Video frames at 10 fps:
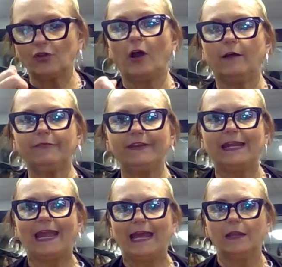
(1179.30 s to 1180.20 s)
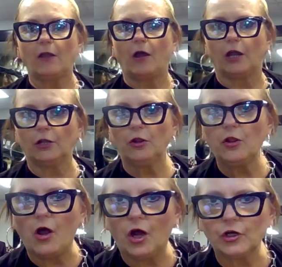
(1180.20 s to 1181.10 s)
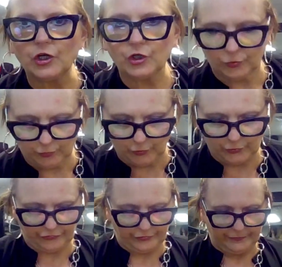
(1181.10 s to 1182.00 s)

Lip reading: Toffee LR, long root.